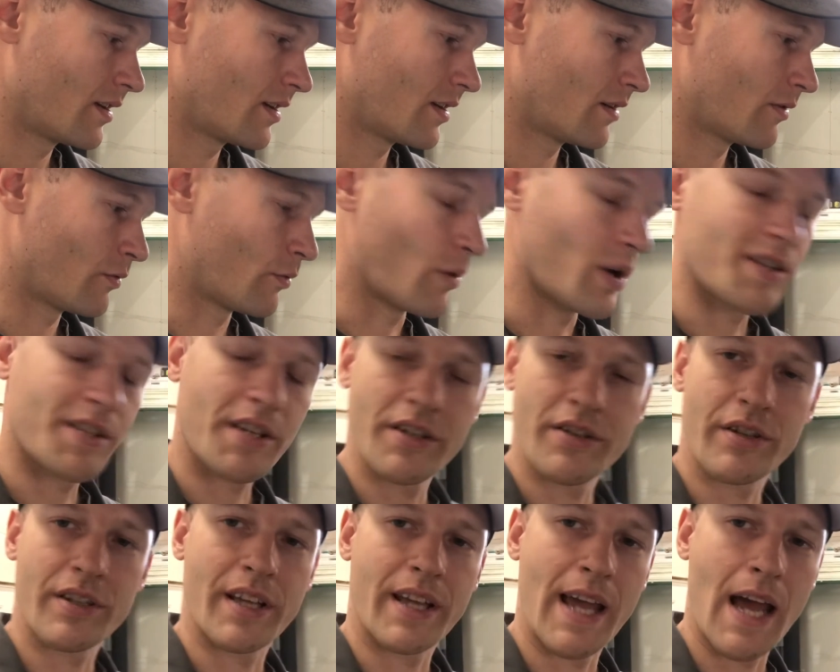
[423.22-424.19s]
Once I
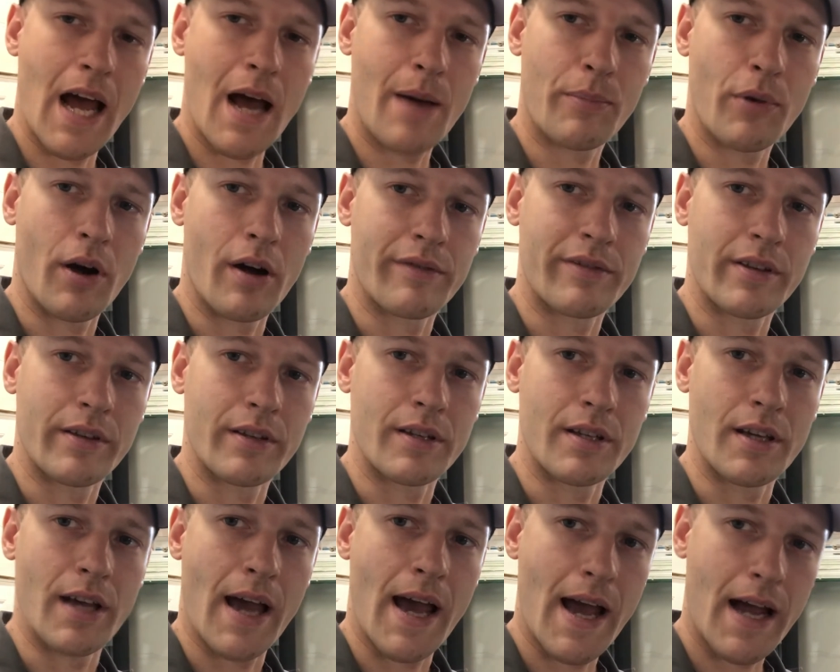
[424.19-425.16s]
took the cap off
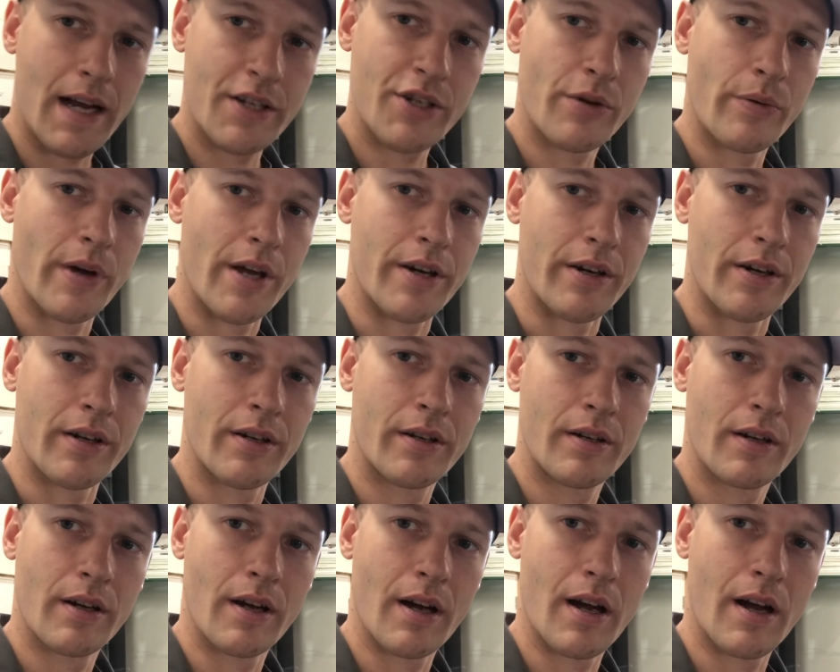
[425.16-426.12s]
the actuator,
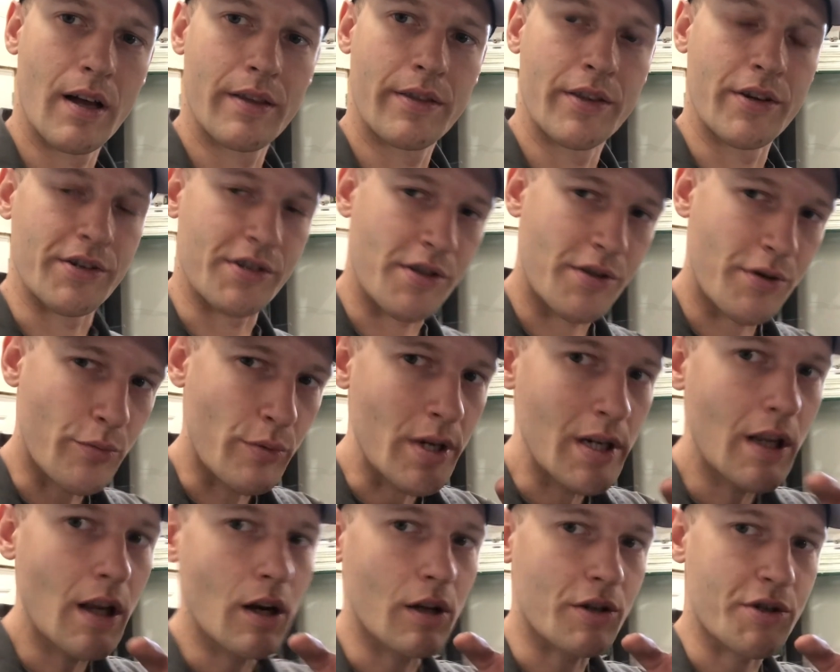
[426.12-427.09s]
there's 3
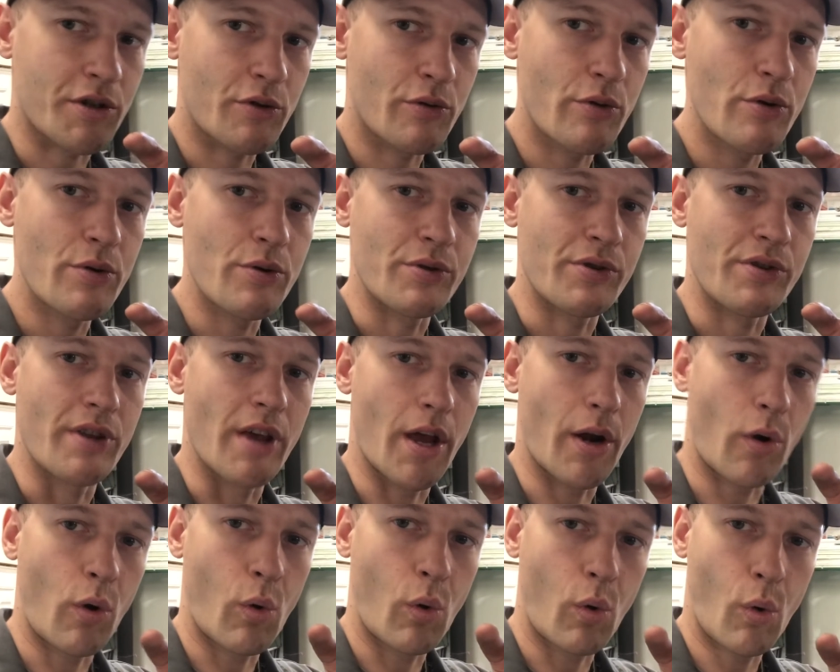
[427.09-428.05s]
little screws that
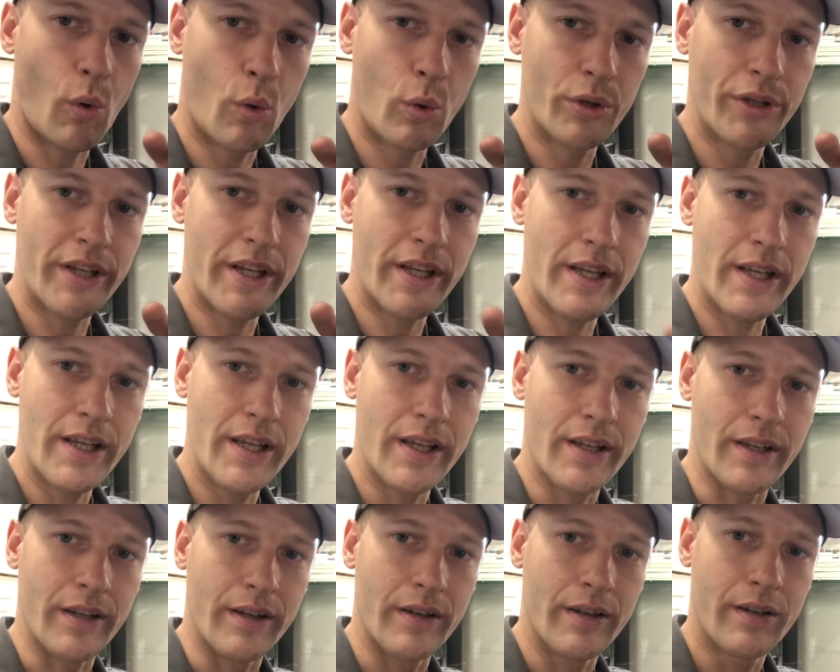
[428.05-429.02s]
hold
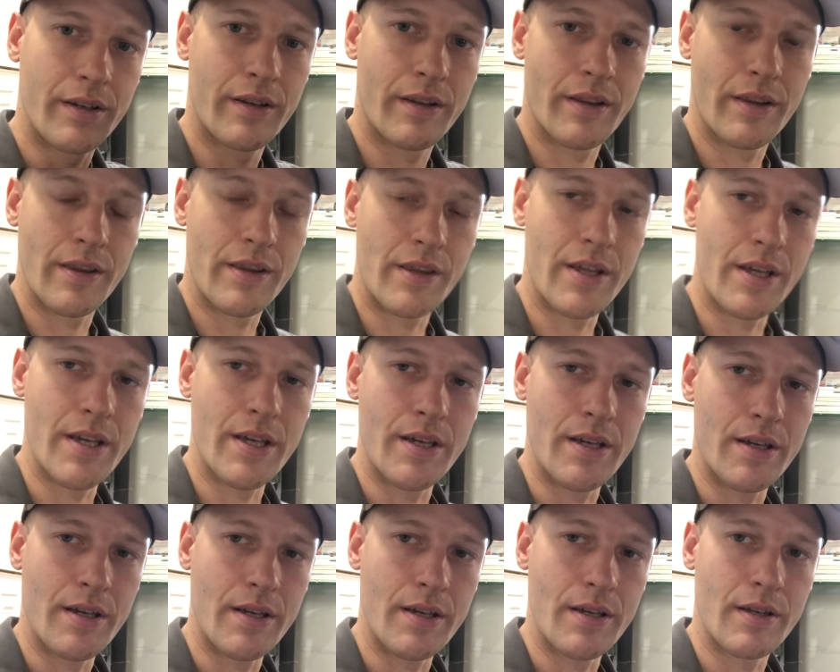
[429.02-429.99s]

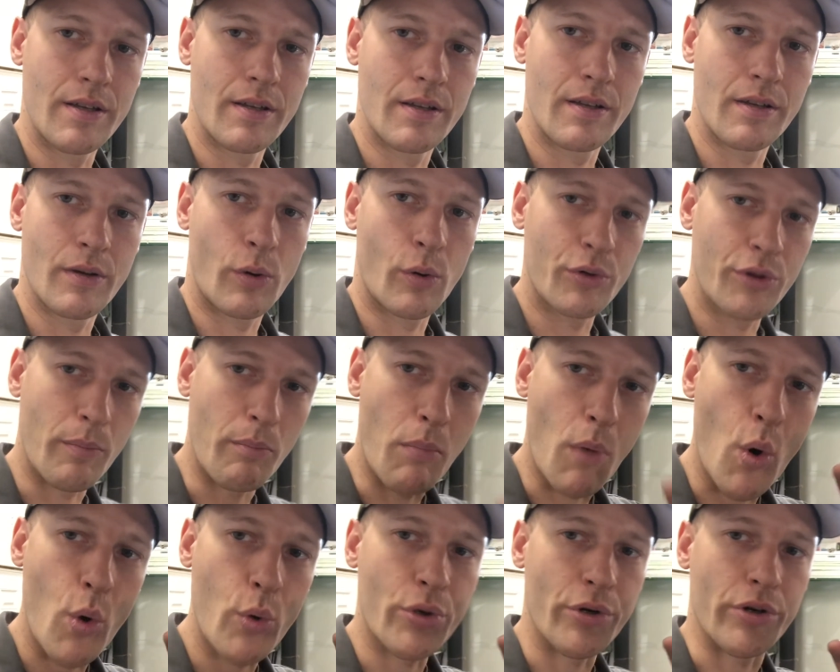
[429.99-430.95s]
the
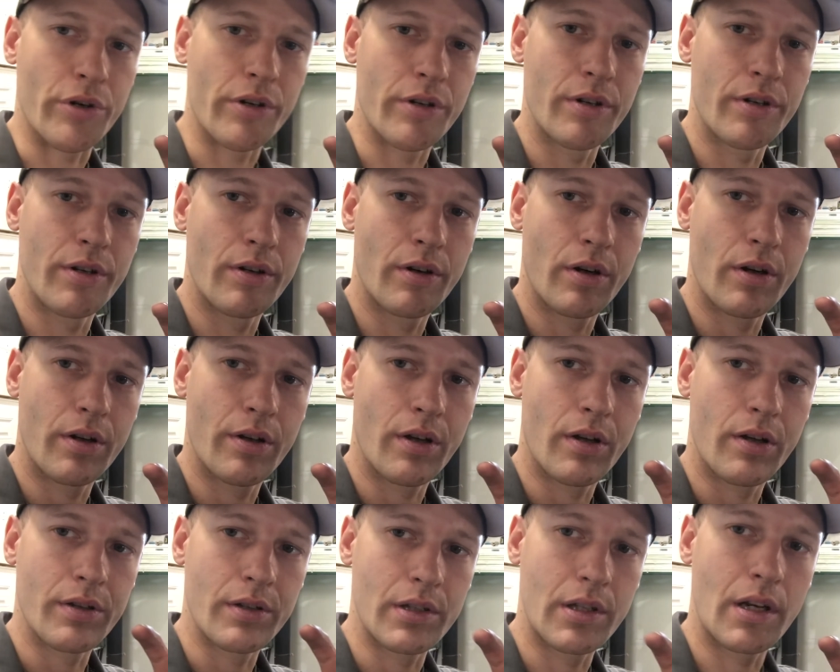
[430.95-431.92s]
motor,
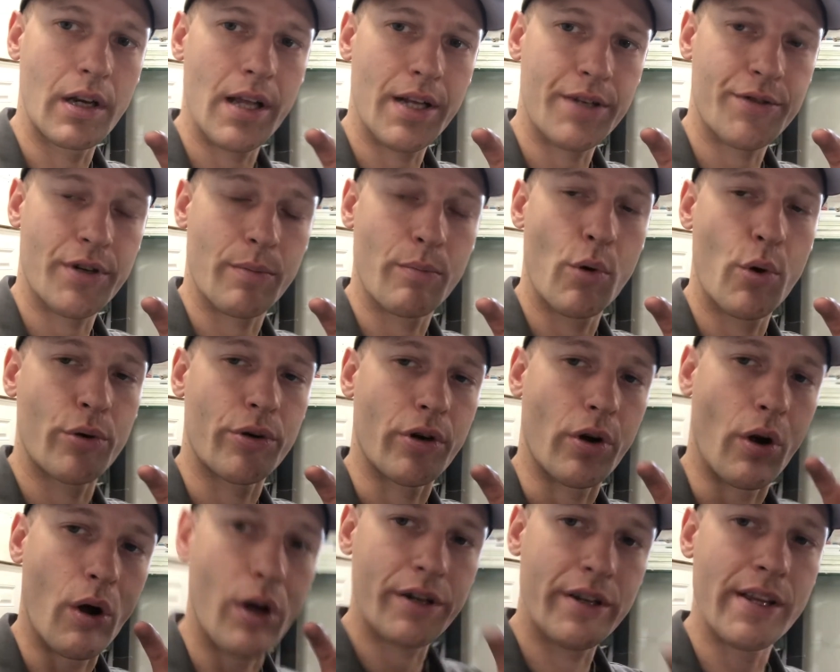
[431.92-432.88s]
the little electric
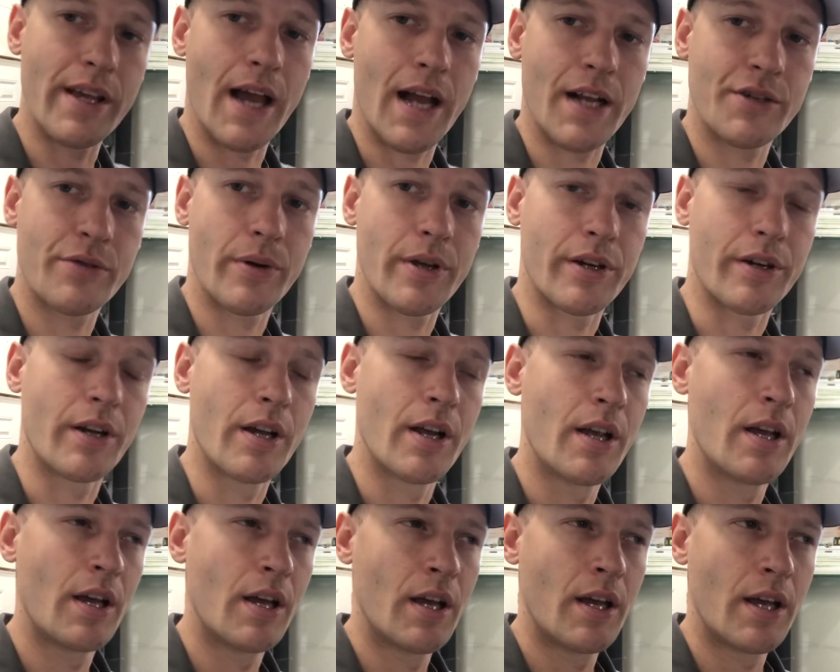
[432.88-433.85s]
motor, onto the actuator,
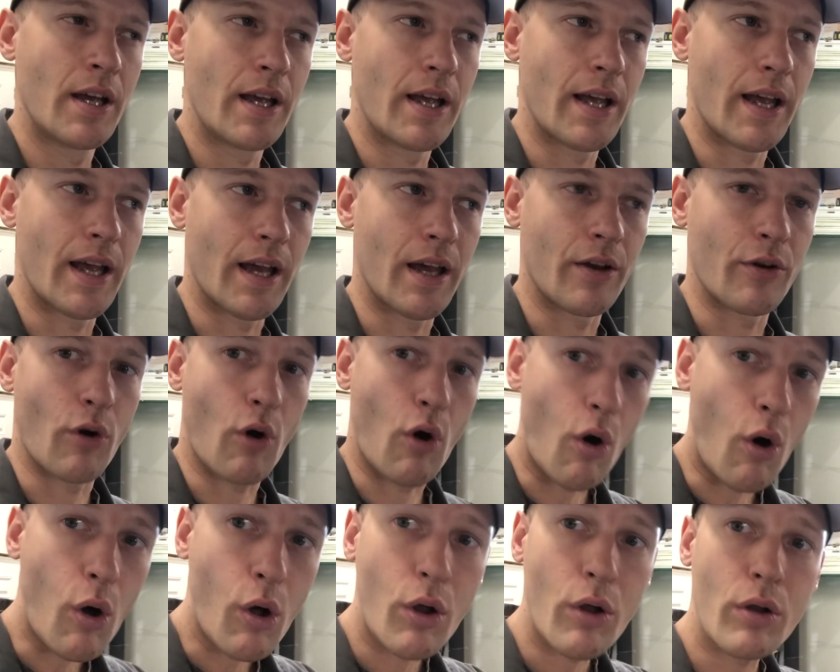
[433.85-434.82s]
and
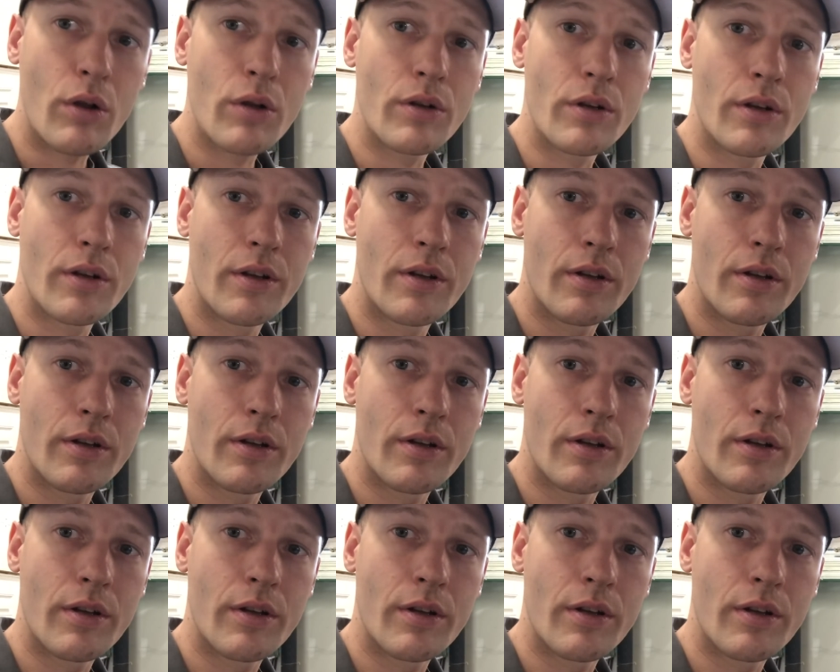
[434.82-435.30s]
all